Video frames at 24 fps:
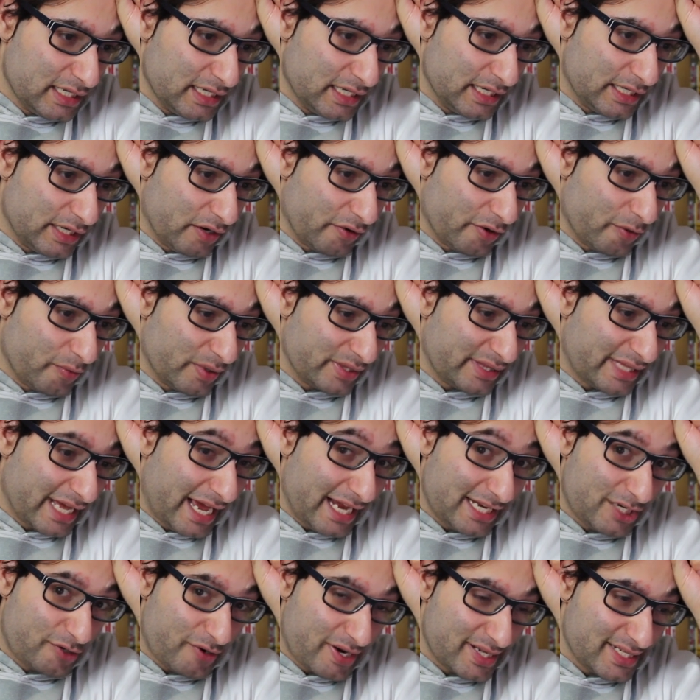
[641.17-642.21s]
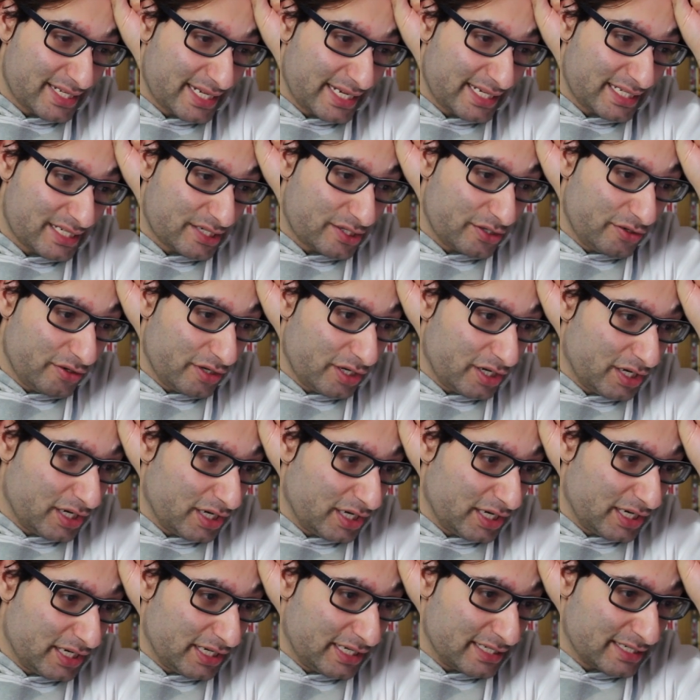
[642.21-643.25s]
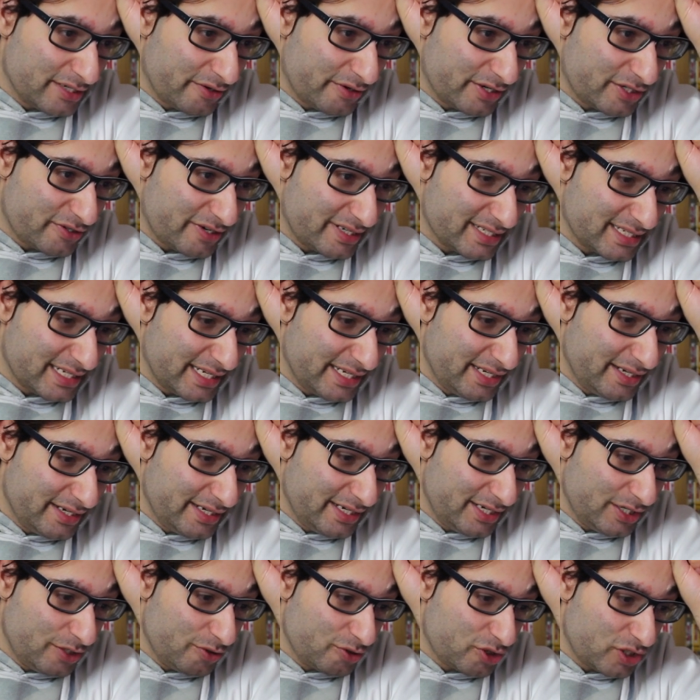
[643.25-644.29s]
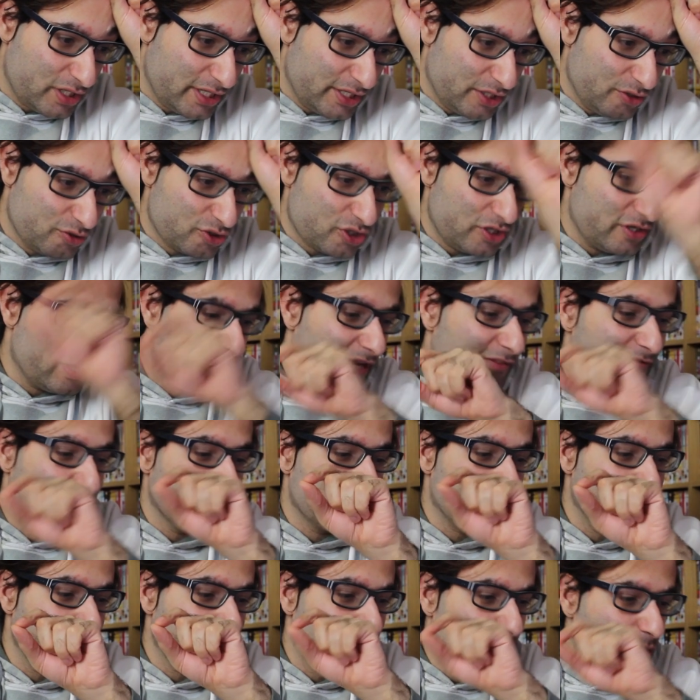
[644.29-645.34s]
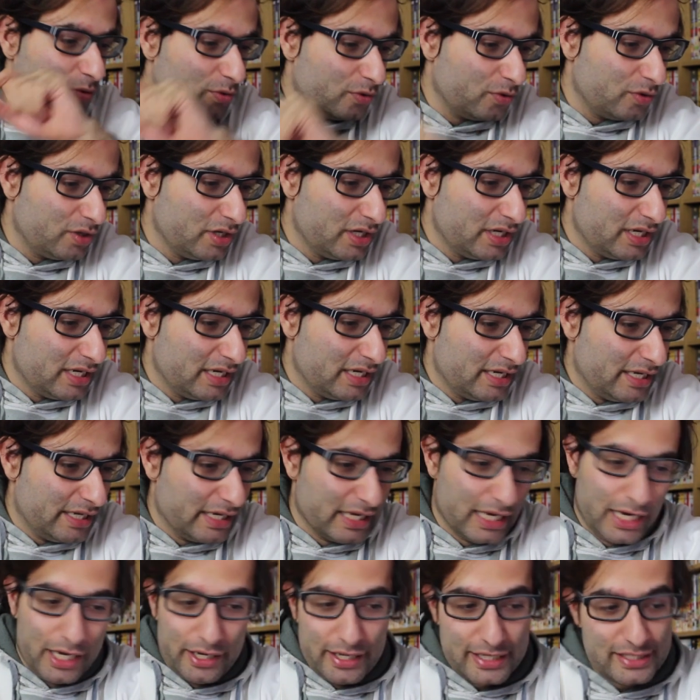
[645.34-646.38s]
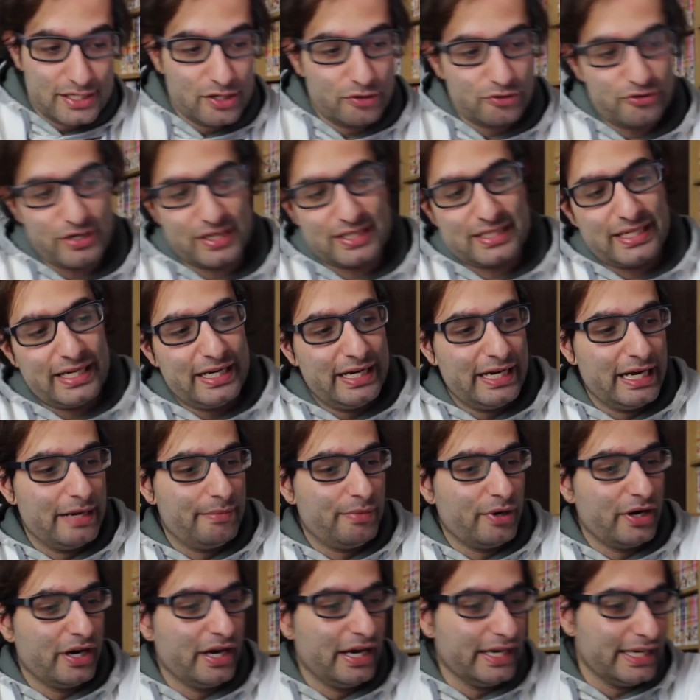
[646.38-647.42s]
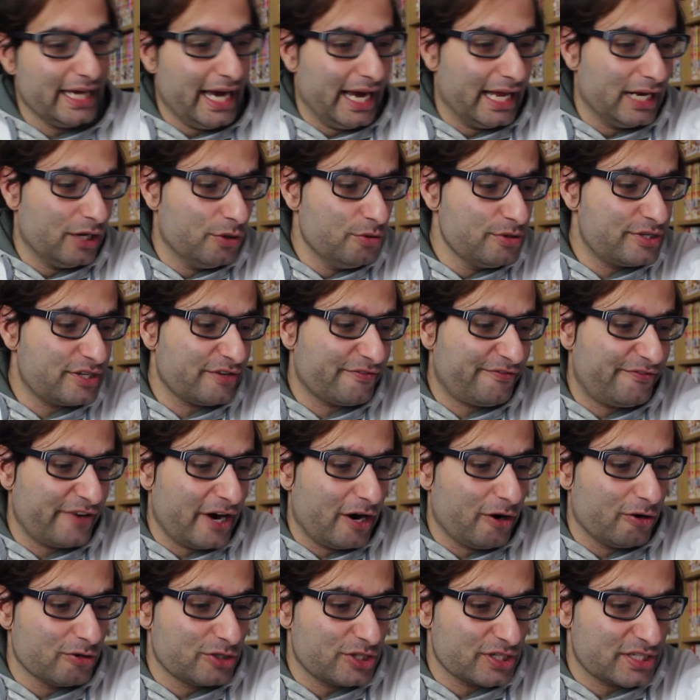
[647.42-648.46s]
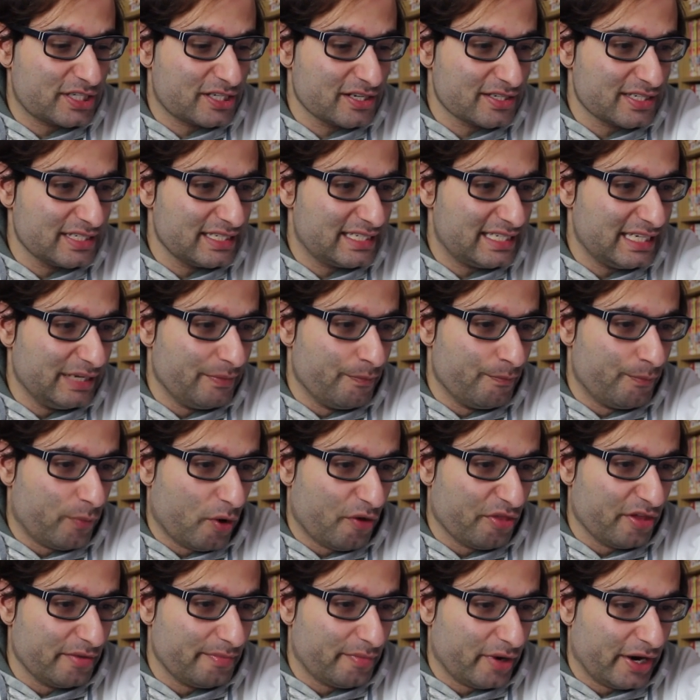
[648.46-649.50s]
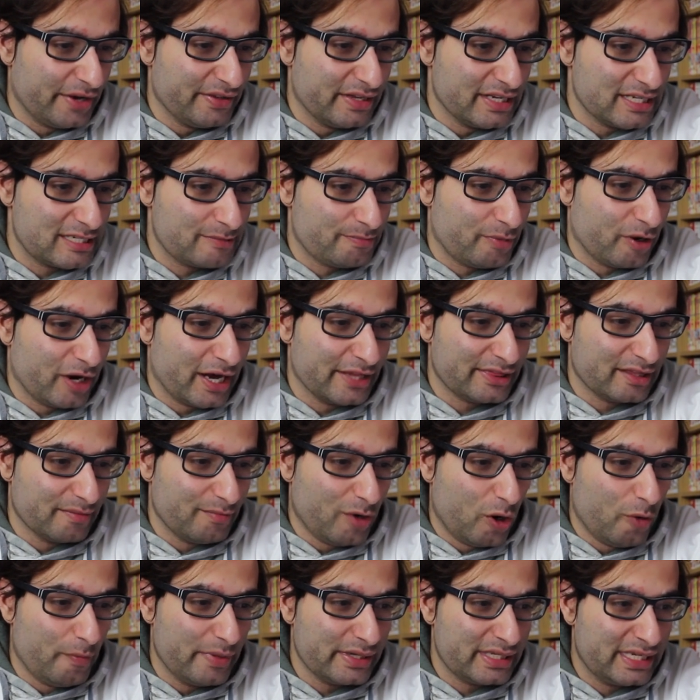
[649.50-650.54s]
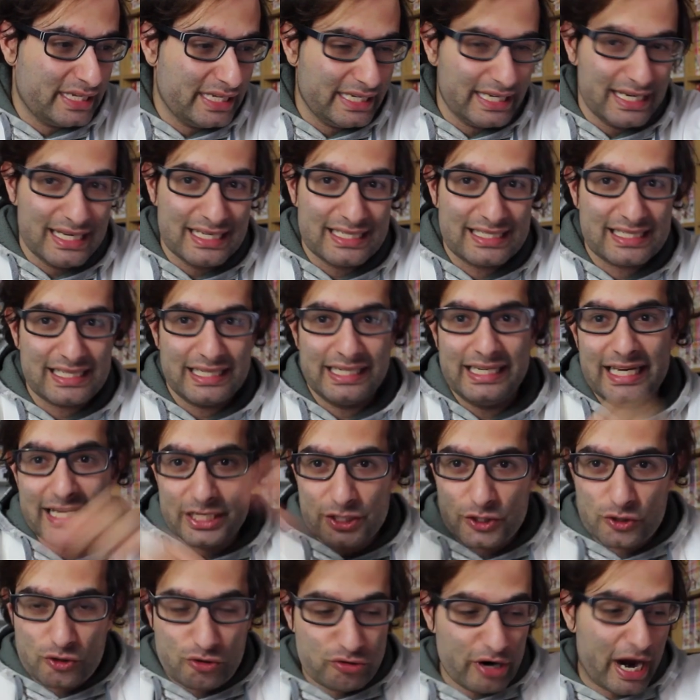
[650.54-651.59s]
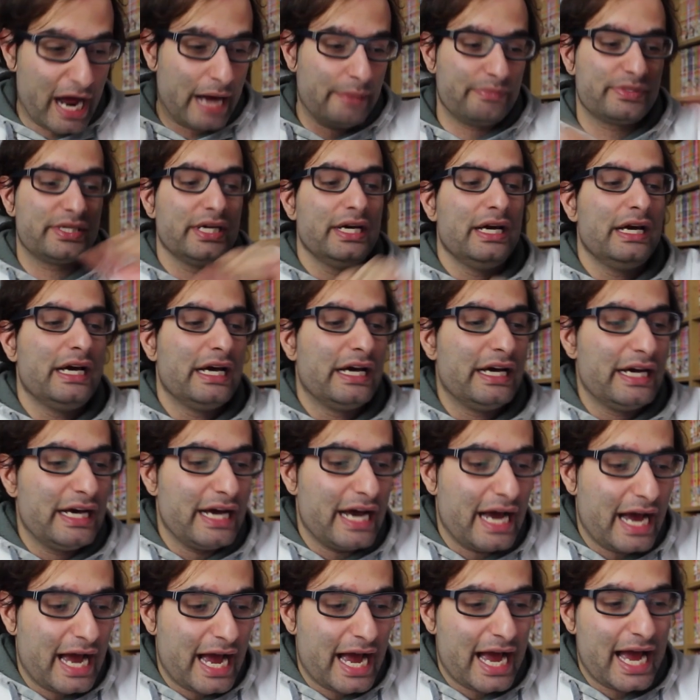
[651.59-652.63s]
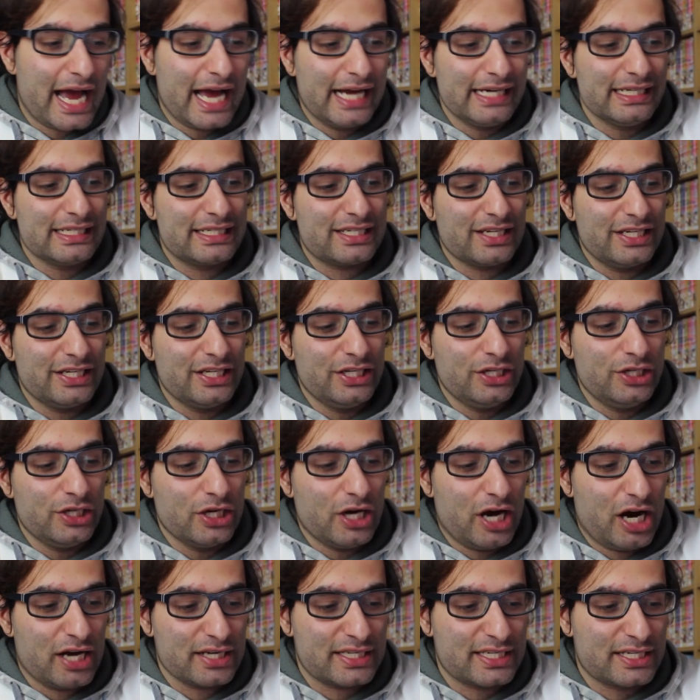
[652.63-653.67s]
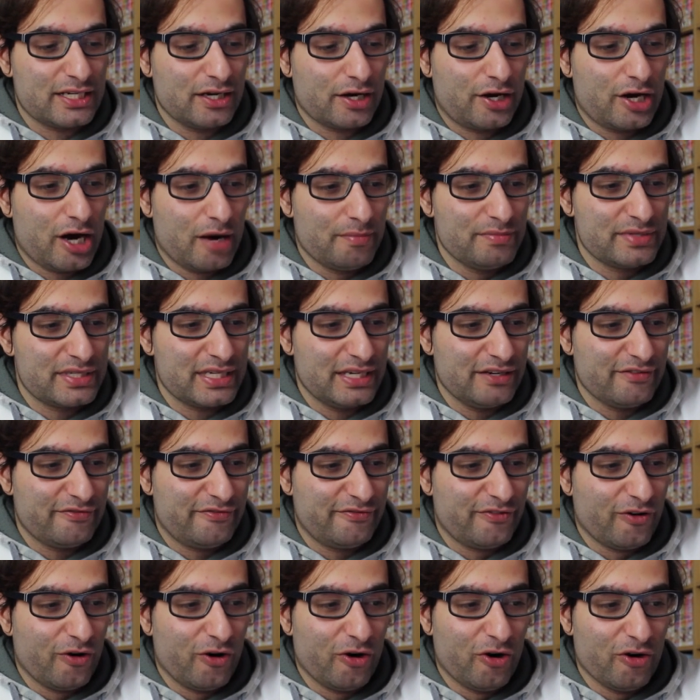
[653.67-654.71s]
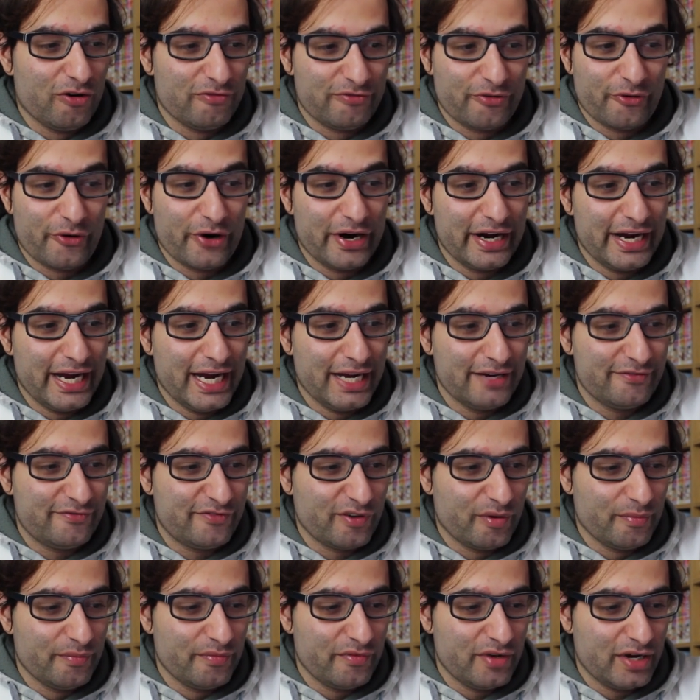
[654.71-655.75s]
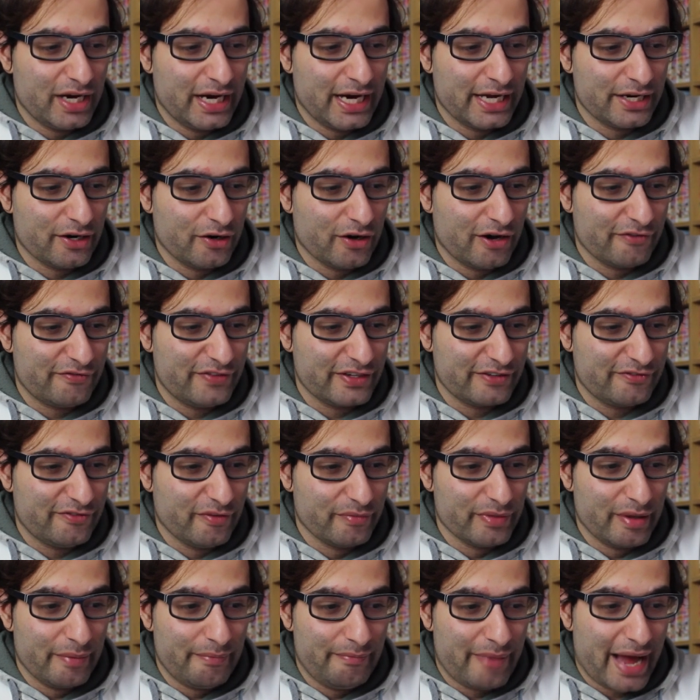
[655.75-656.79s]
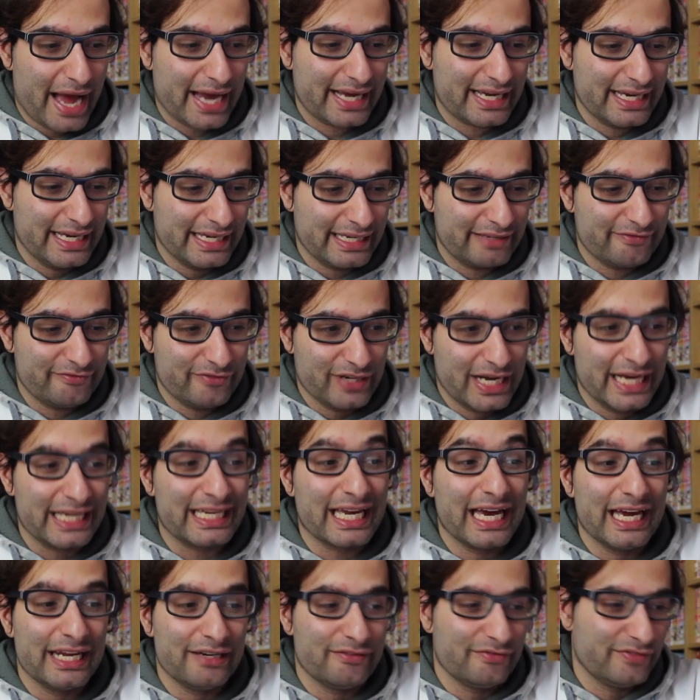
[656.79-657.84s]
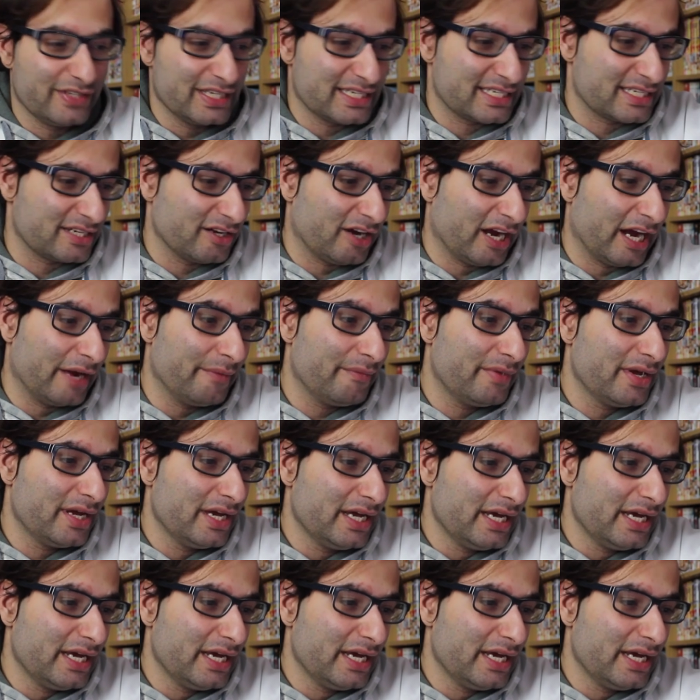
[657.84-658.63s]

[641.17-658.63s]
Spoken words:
I don't know what that translates to. Is there a translator here? And usually you have people... No, there's no translator here, but yeah, Lucifero just doesn't seem bothered by this, but at the moment he is trapped. And Asta comes in for a hit from, I don't know, I think from the back again this time.